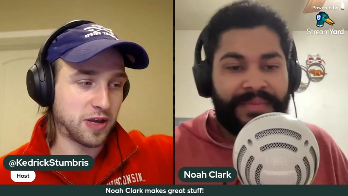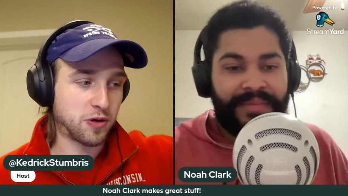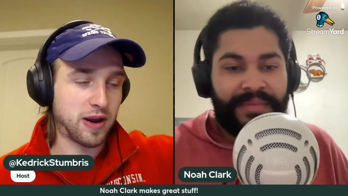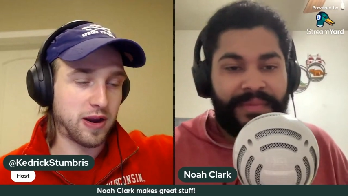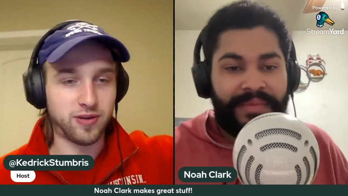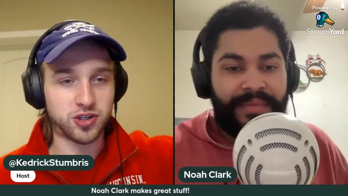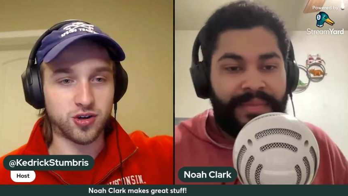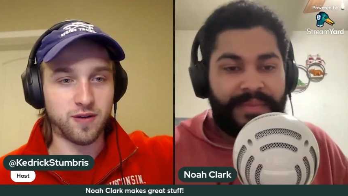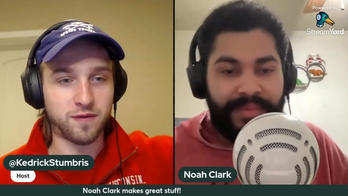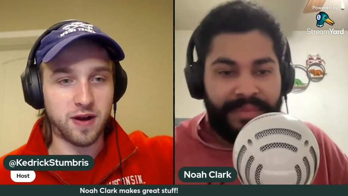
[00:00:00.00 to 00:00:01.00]
Speaker 1: the great
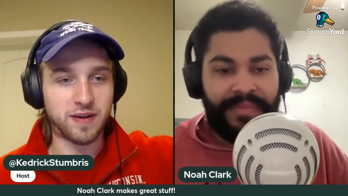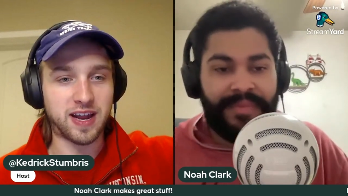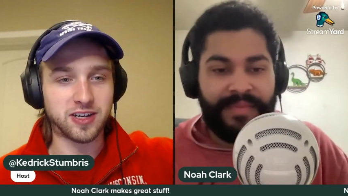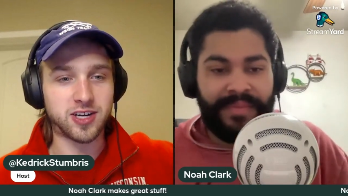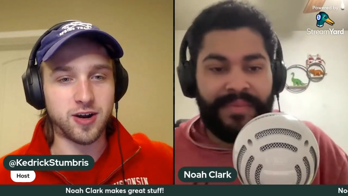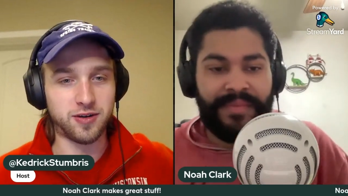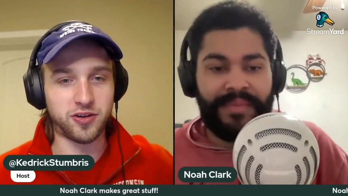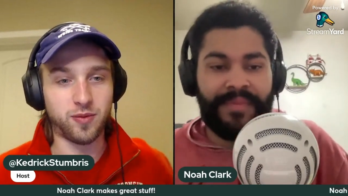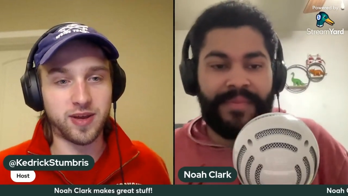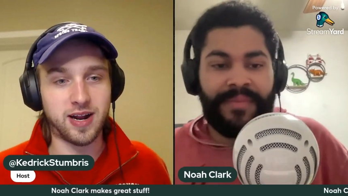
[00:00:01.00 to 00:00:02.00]
pleasure of of getting to know a
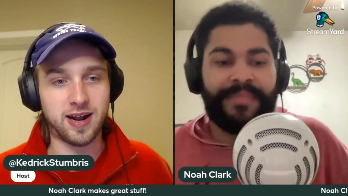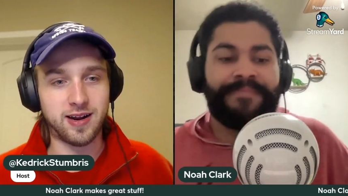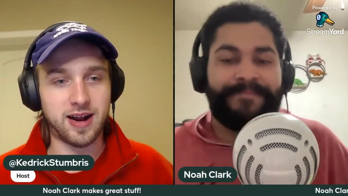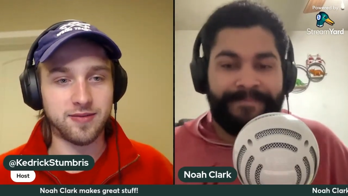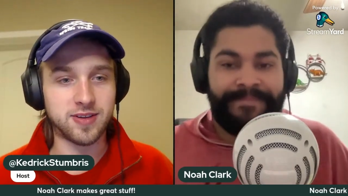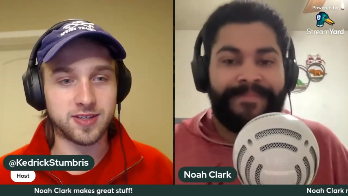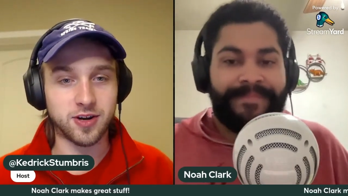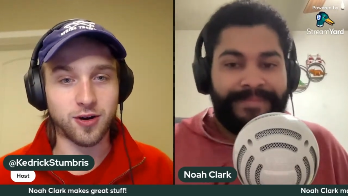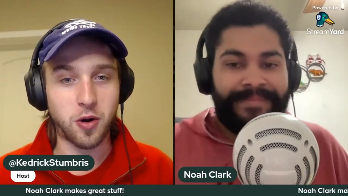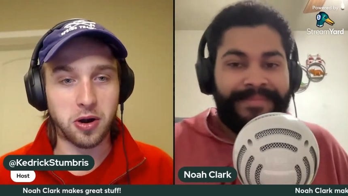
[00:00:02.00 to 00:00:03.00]
little bit on on these
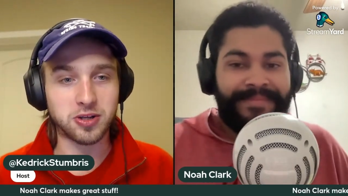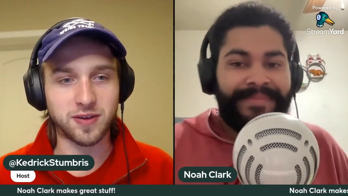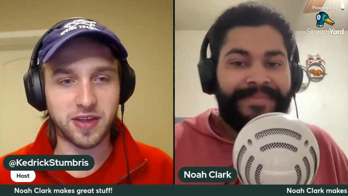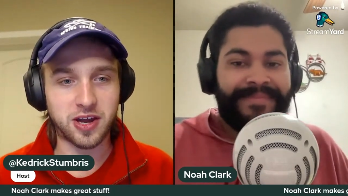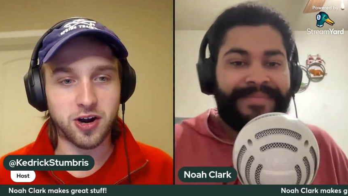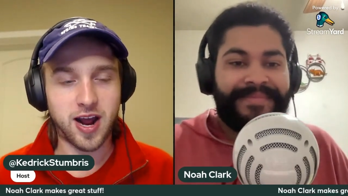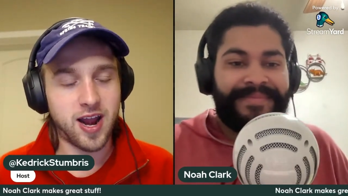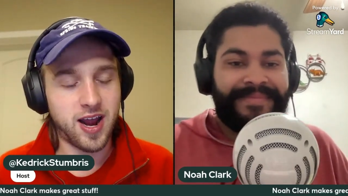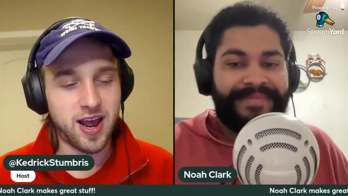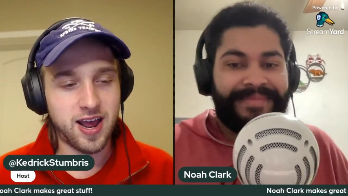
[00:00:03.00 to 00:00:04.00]
here corners of the internet.
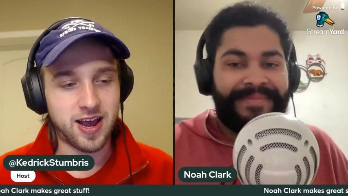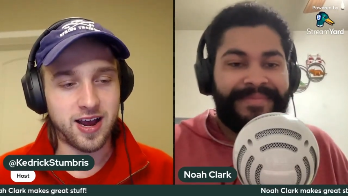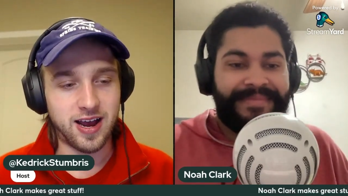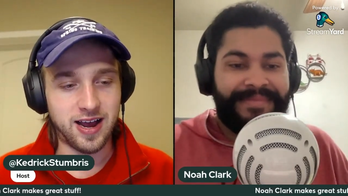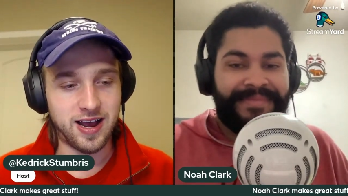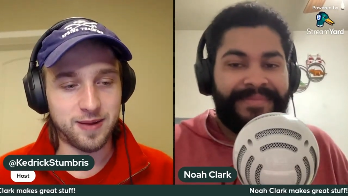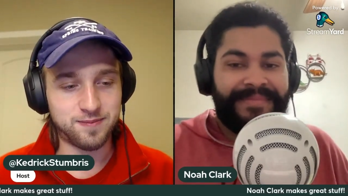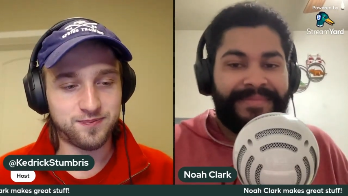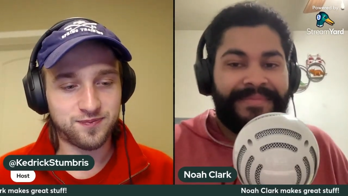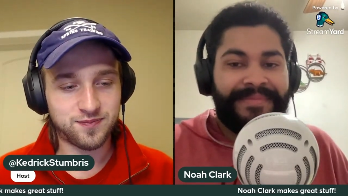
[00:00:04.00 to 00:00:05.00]

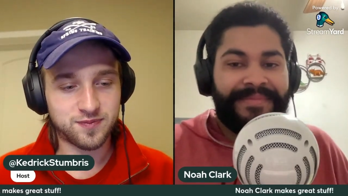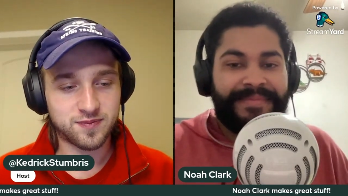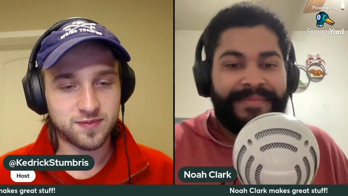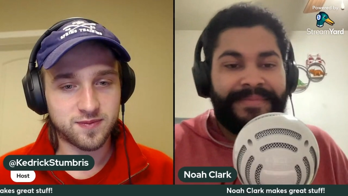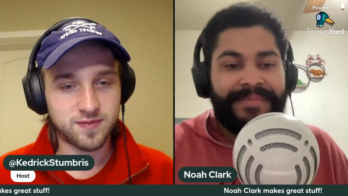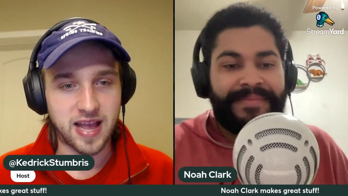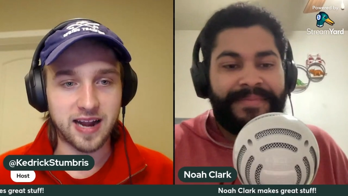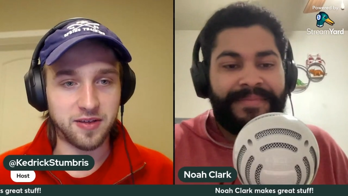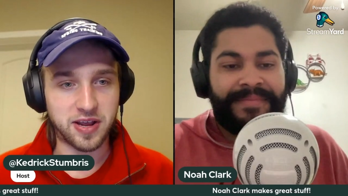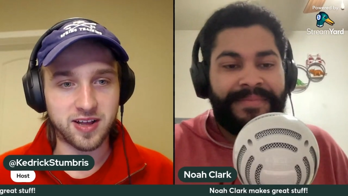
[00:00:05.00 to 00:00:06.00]
Um,
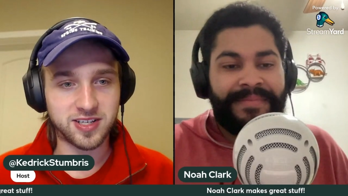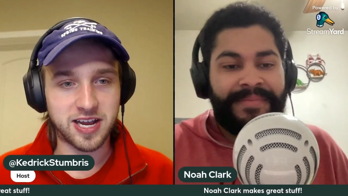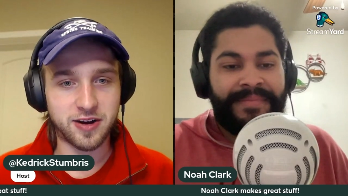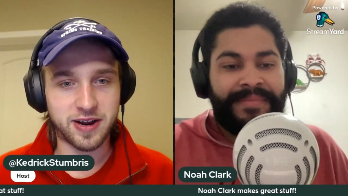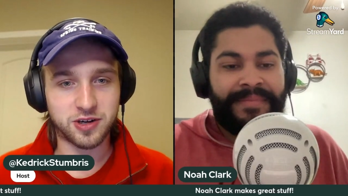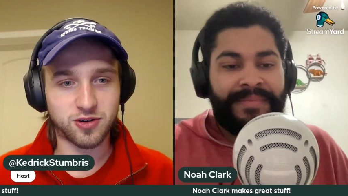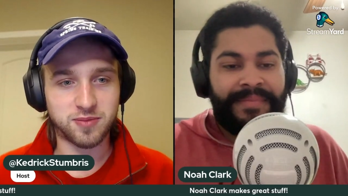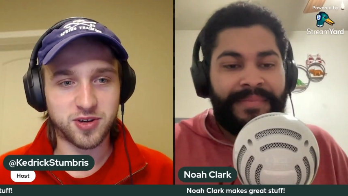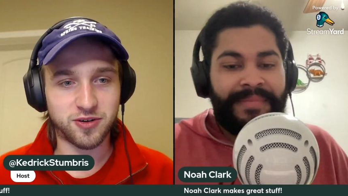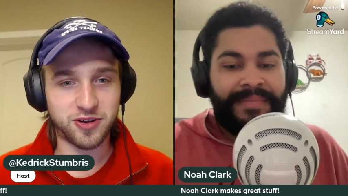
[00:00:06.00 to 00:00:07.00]
anything else? I know I
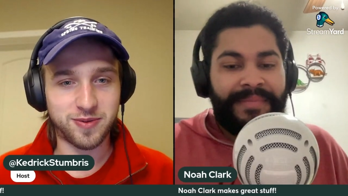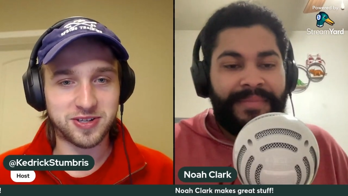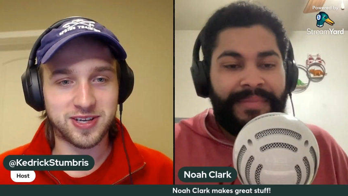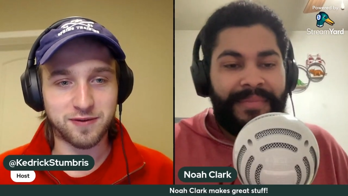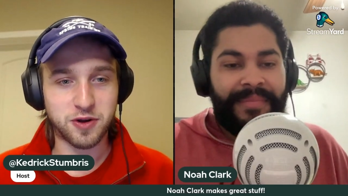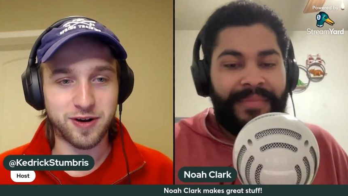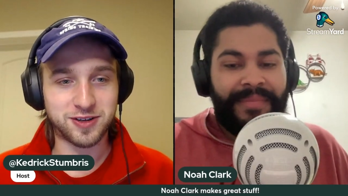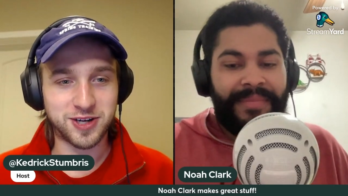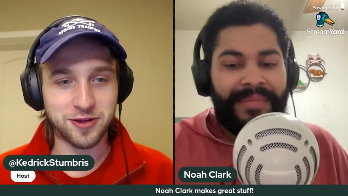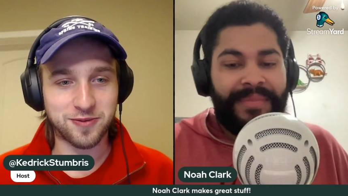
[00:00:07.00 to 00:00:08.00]
interrupted you a little bit to give
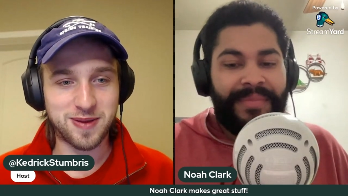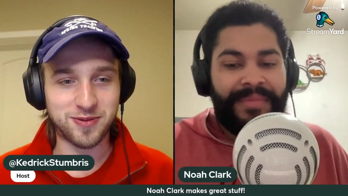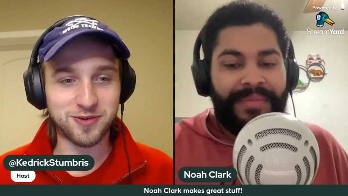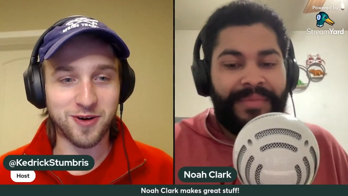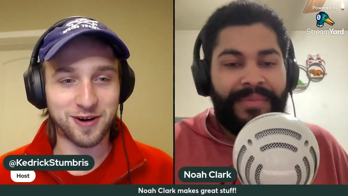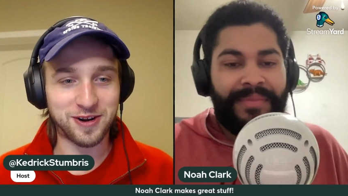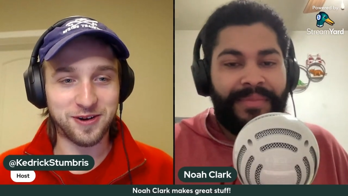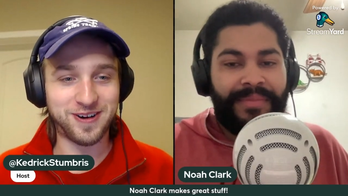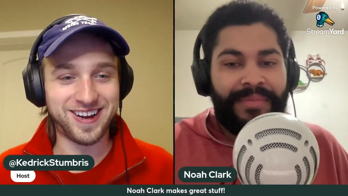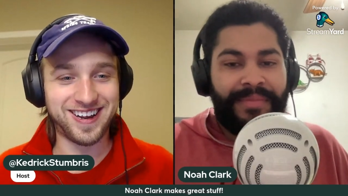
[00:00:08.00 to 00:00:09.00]
kudos to other people who aren't you.